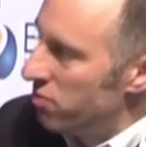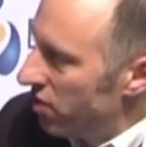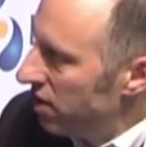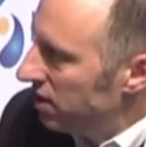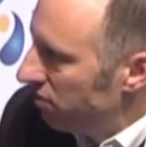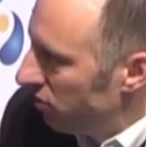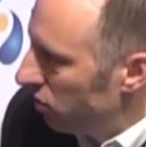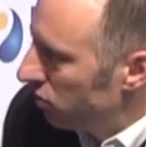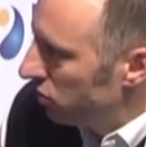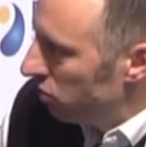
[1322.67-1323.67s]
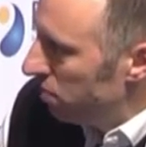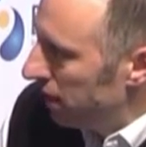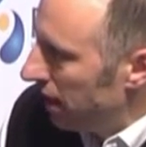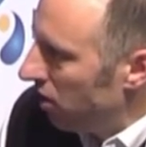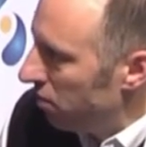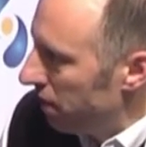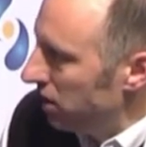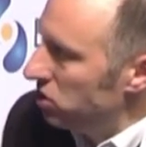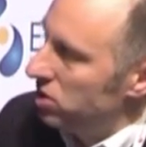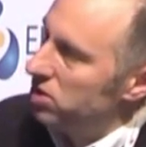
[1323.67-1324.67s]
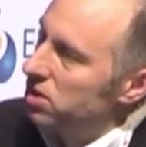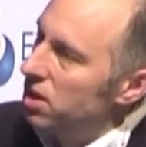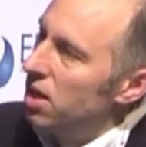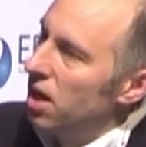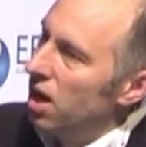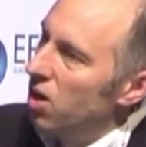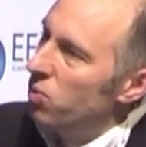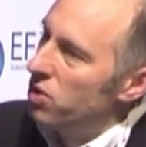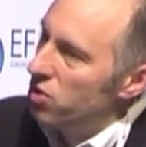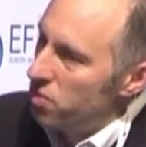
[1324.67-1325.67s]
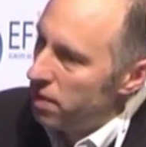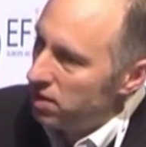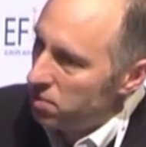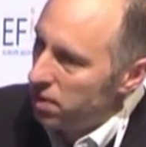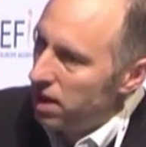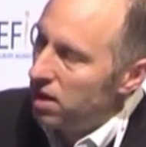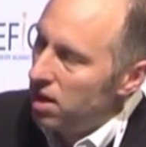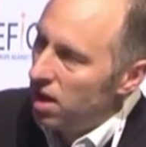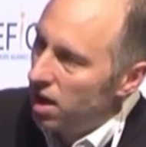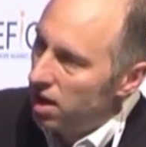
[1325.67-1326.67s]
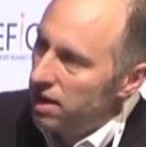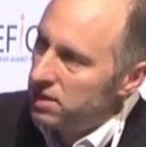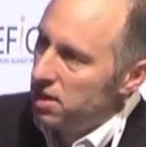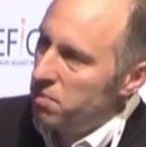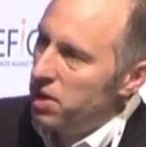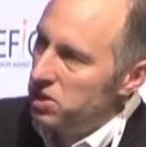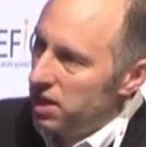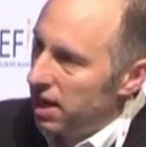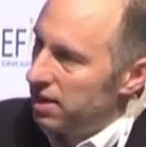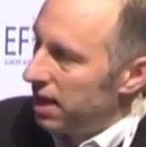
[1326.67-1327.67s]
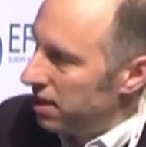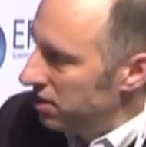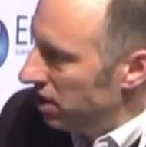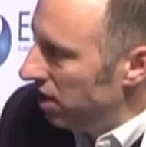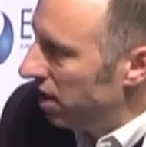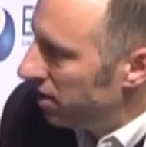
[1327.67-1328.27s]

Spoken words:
be very difficult to pick out a patient with neuropathic pain, unless that patient had allodynia.